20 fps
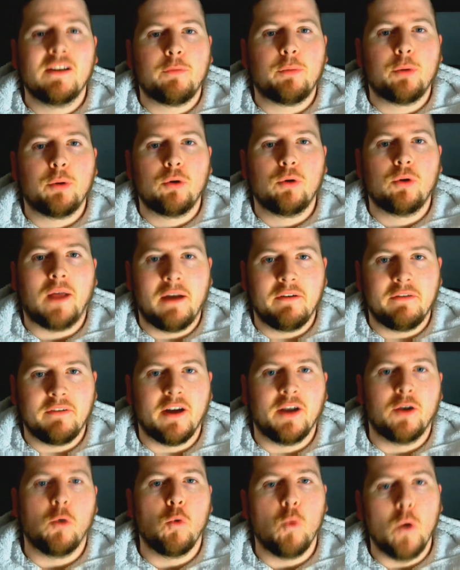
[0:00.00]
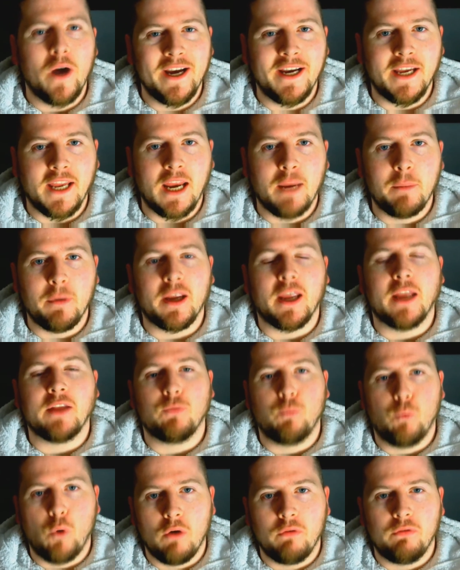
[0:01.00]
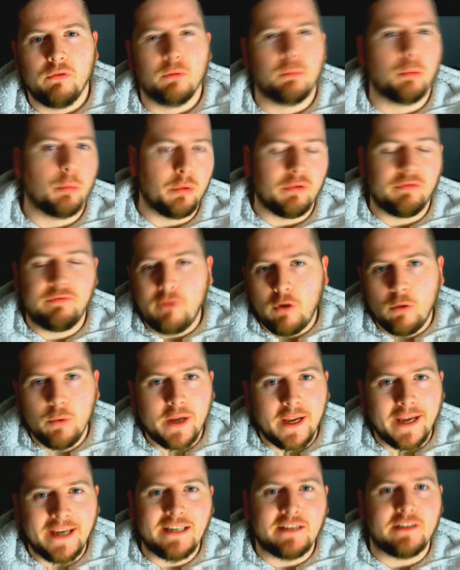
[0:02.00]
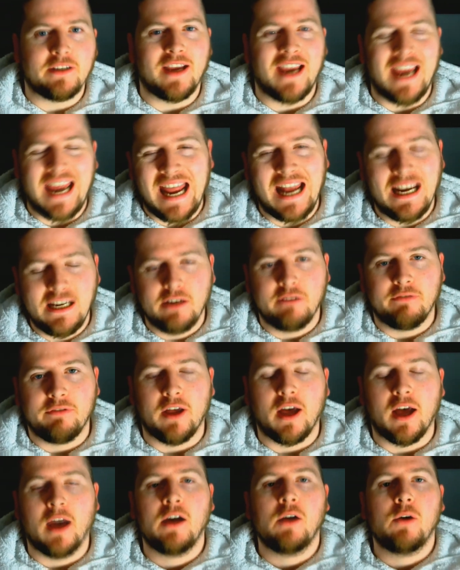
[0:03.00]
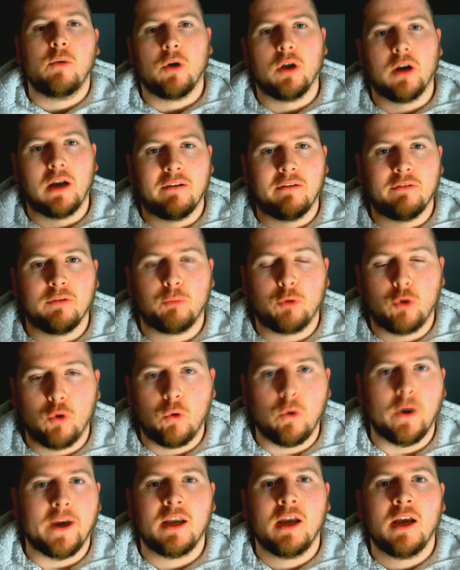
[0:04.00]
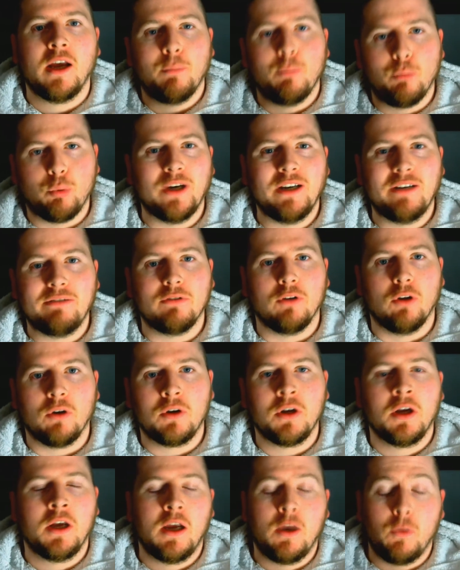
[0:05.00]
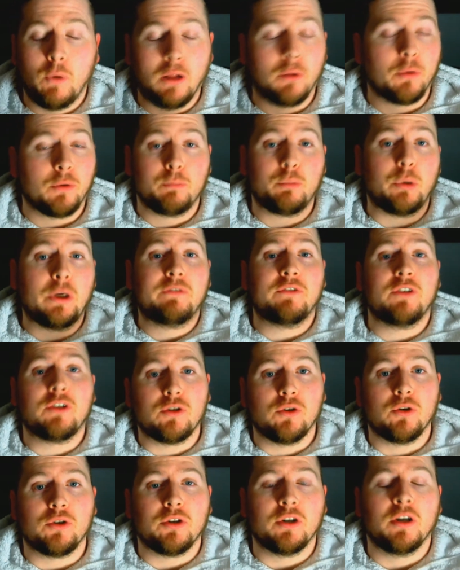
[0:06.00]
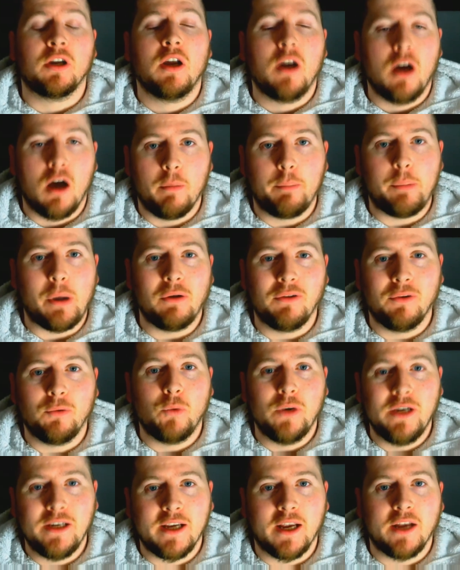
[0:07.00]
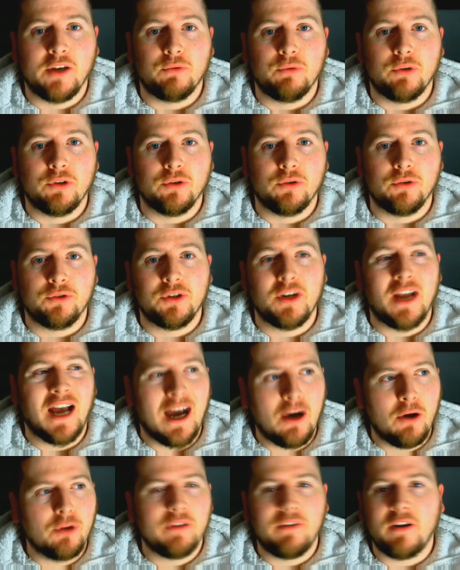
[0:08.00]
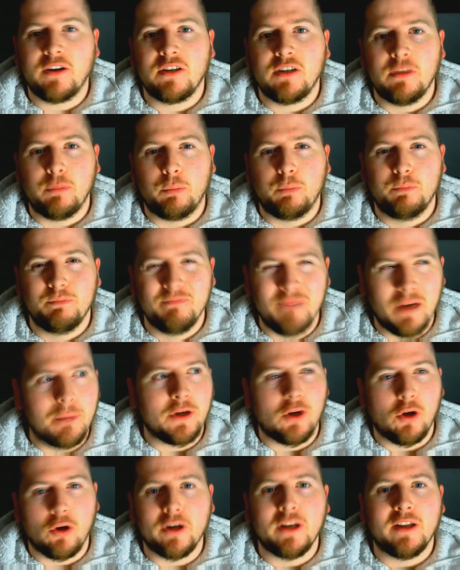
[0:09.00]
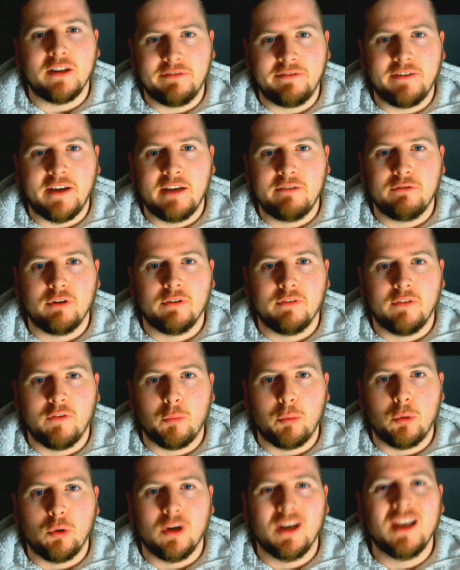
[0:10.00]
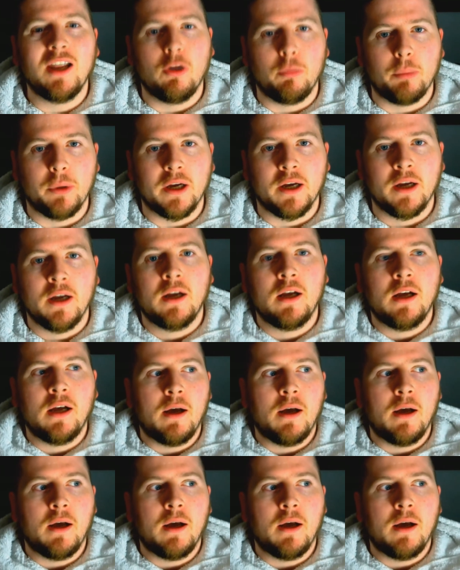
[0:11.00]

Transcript: Liverpool have an away game against Watford. But before we get into any of that, we're going to have a quick, brief discussion about the weekend results and how they've actually maybe gone in the favour of Liverpool a little bit.